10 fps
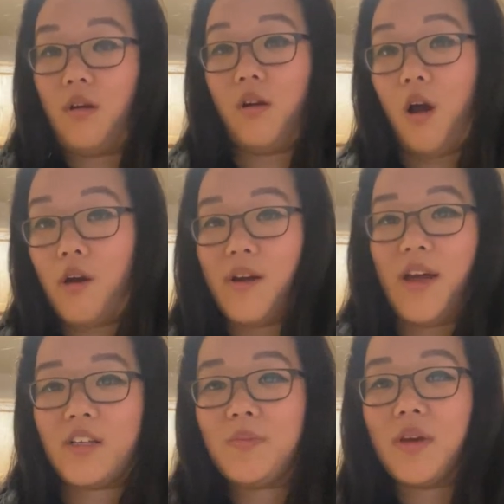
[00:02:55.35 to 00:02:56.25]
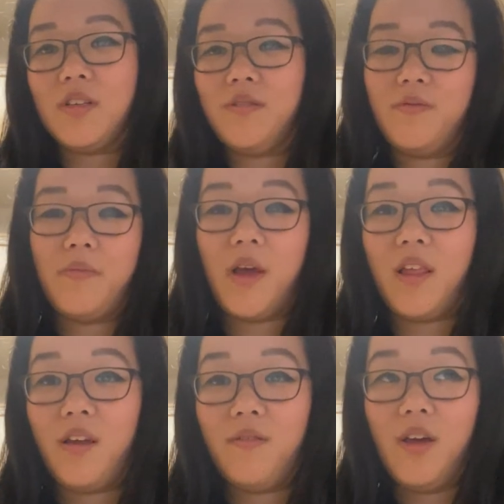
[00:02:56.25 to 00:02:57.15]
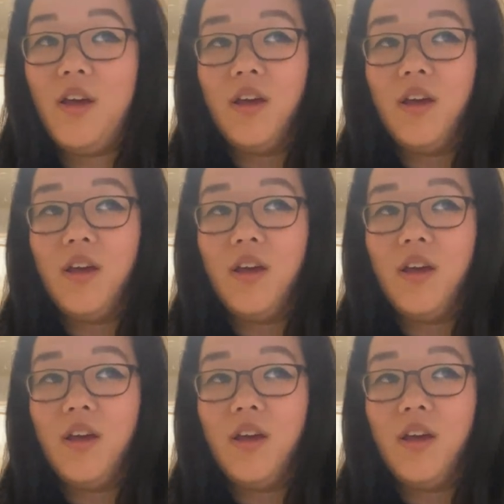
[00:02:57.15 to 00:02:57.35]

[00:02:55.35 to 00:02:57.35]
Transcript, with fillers: car aspect of my life